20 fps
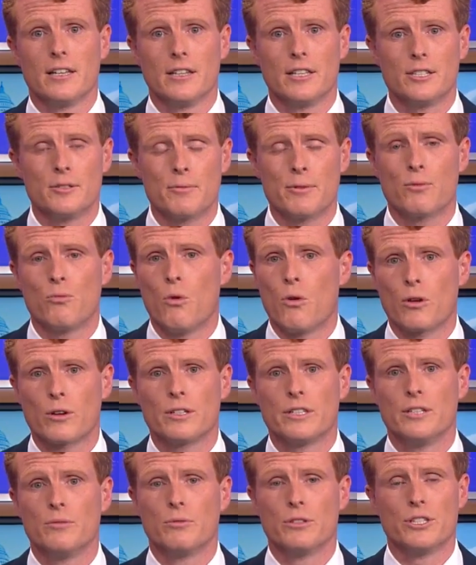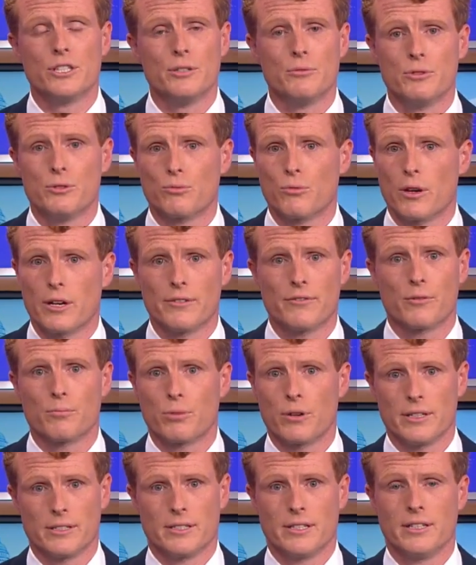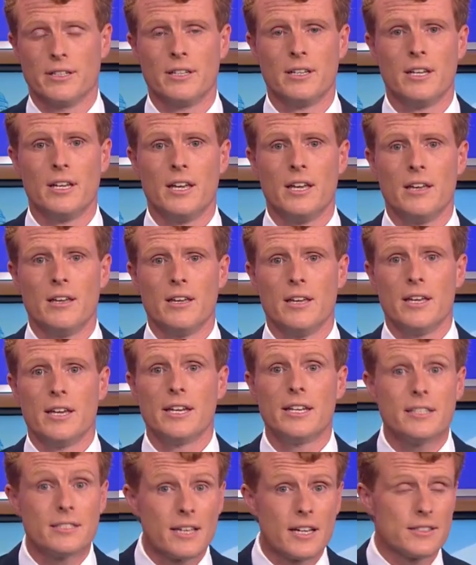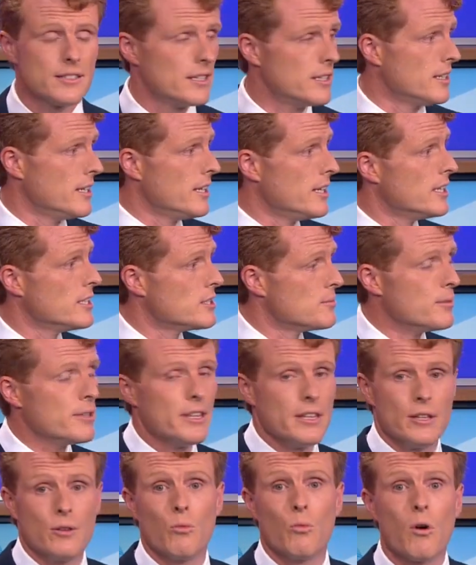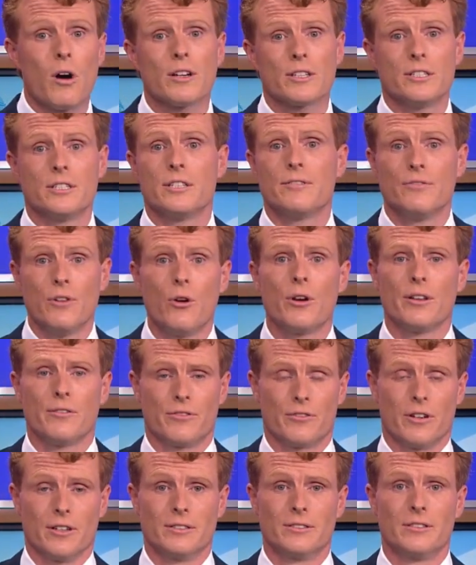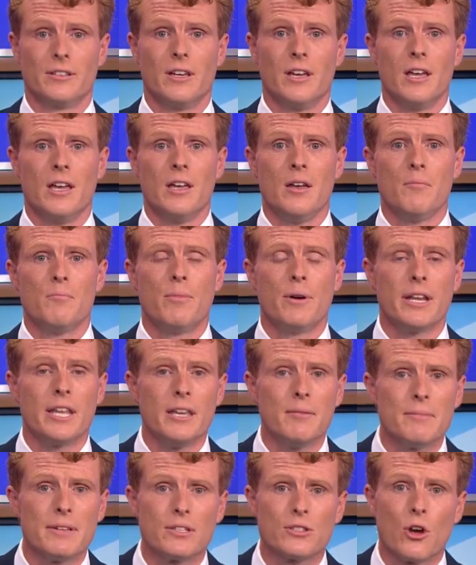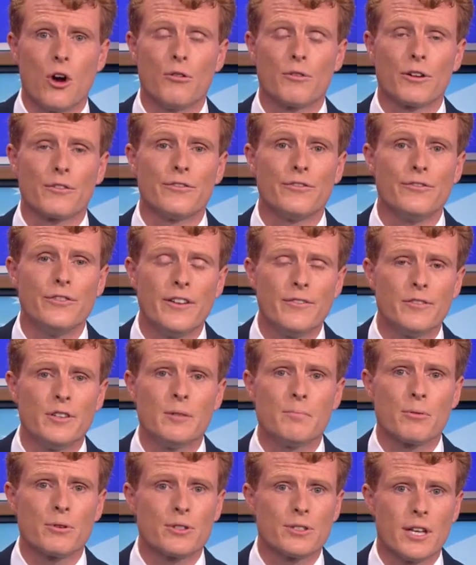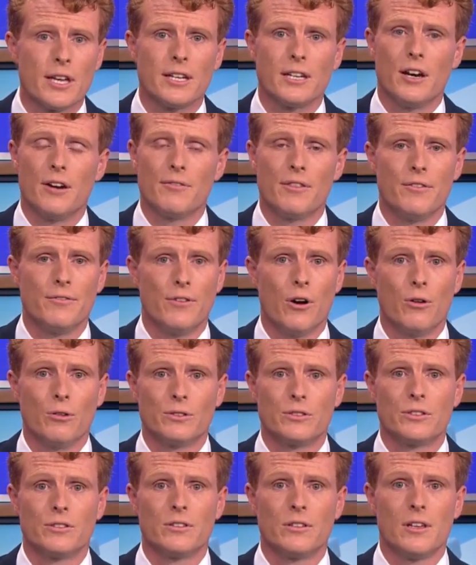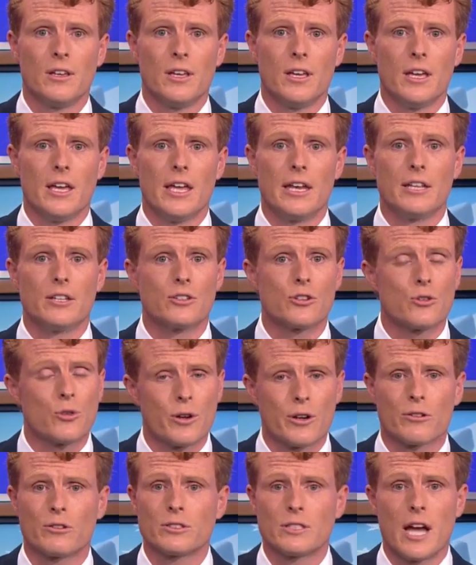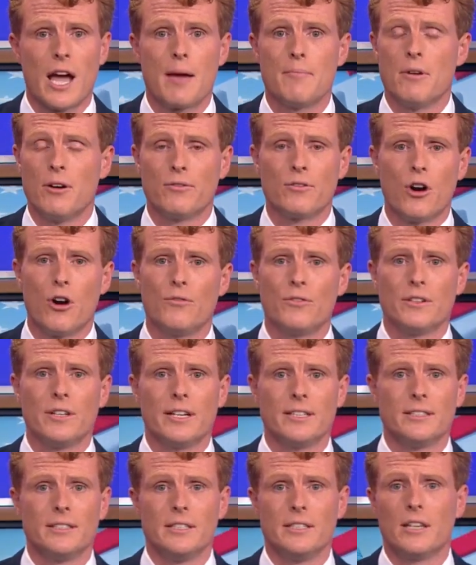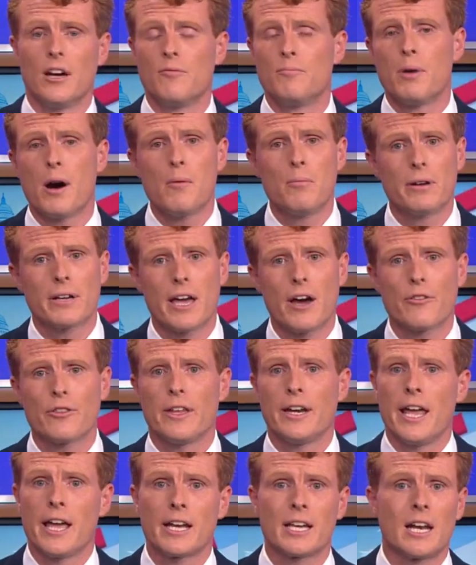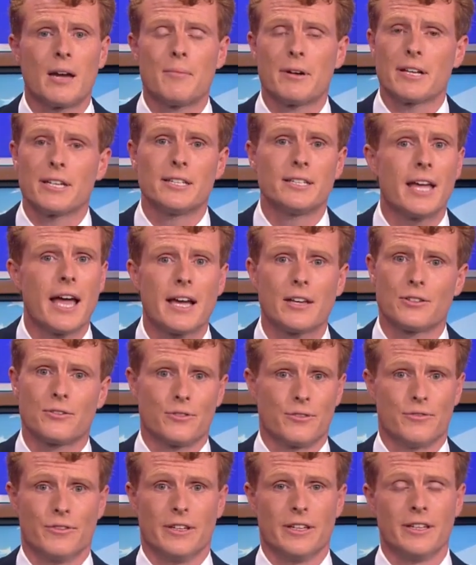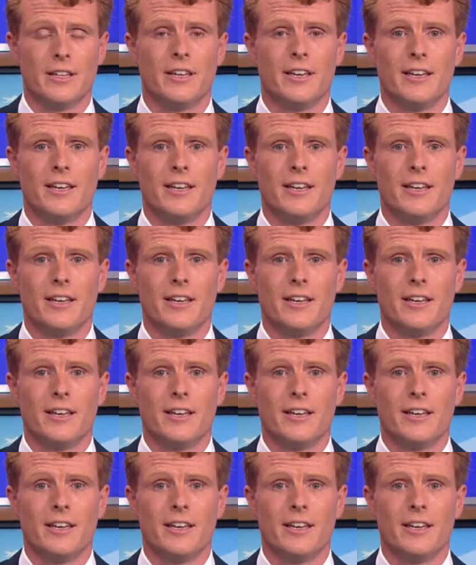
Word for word: Elizabeth Warren did when she was running for president. And he says that he needs to be in Washington voting for us. But he missed over 50% of the votes in this critical time of COVID-19, a public health and economic catastrophe.